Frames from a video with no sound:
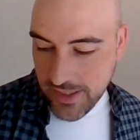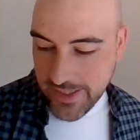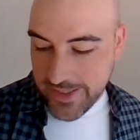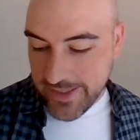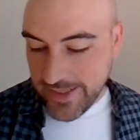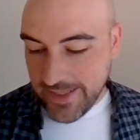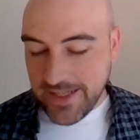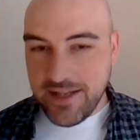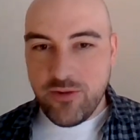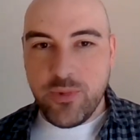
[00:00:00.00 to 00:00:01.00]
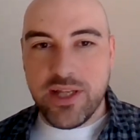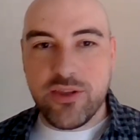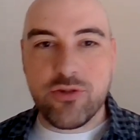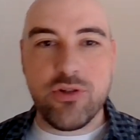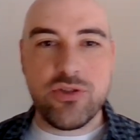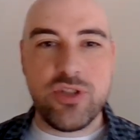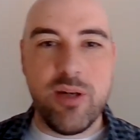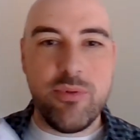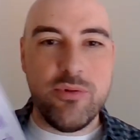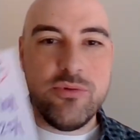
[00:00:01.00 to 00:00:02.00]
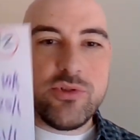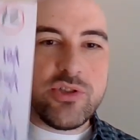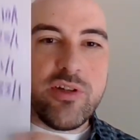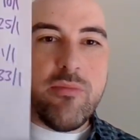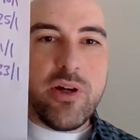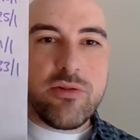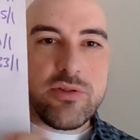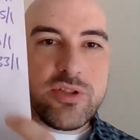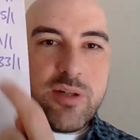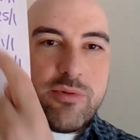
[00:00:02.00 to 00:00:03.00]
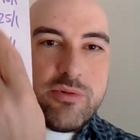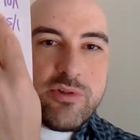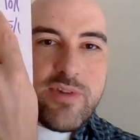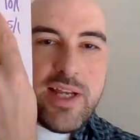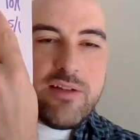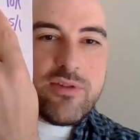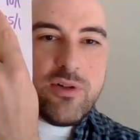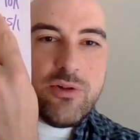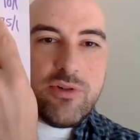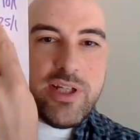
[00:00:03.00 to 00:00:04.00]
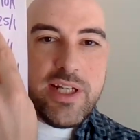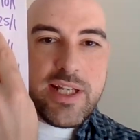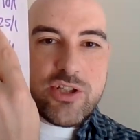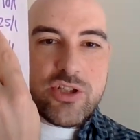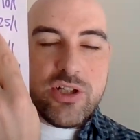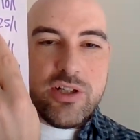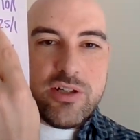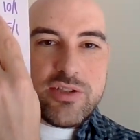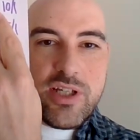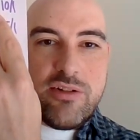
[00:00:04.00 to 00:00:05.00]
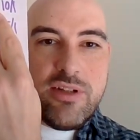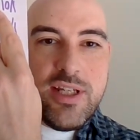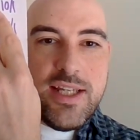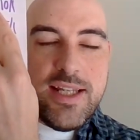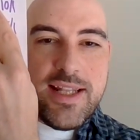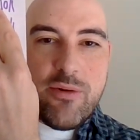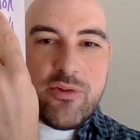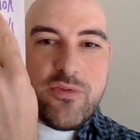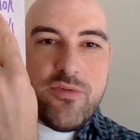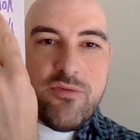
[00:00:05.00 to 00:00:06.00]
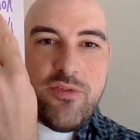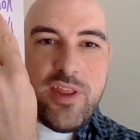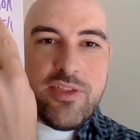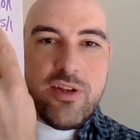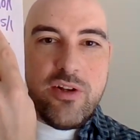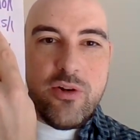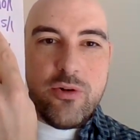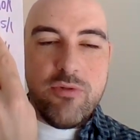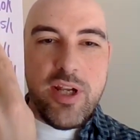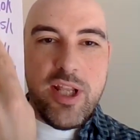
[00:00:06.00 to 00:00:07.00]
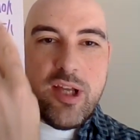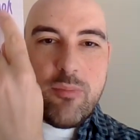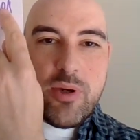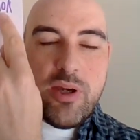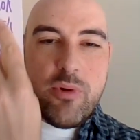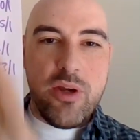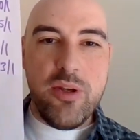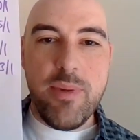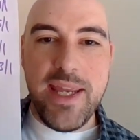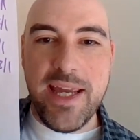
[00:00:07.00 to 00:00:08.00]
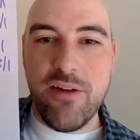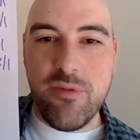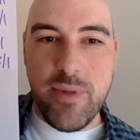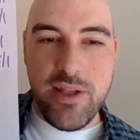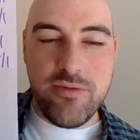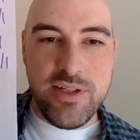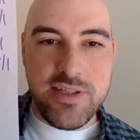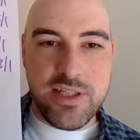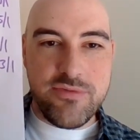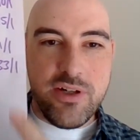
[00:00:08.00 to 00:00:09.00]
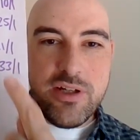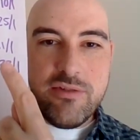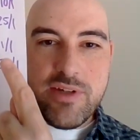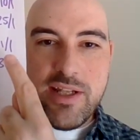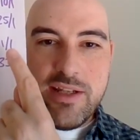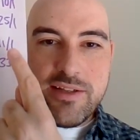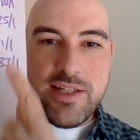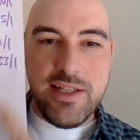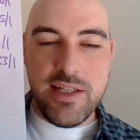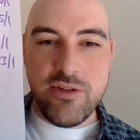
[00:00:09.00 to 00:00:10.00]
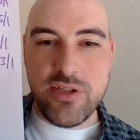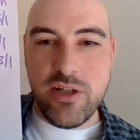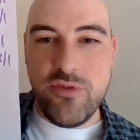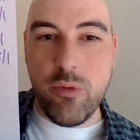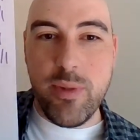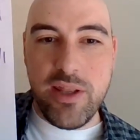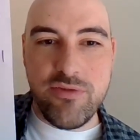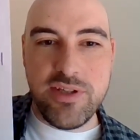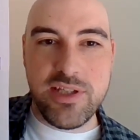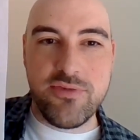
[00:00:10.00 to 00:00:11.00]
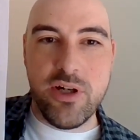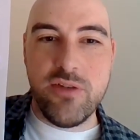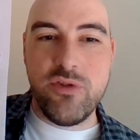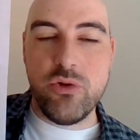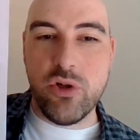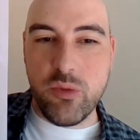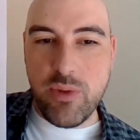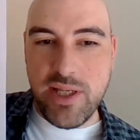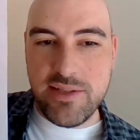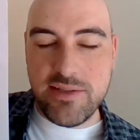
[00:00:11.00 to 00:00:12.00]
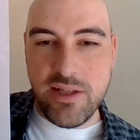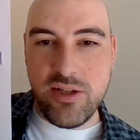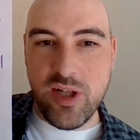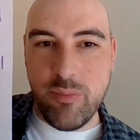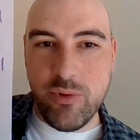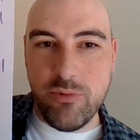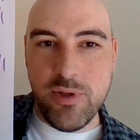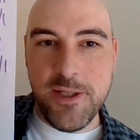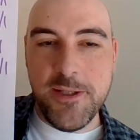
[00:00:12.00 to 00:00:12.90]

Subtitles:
And then we had the cross doubles. So my cross doubles, Vale of Glory and Ashcar. So that was fifth and a non-runner, but it would only pay out for Bet365 and then Delilio. So if you were Bet365, you got the place double.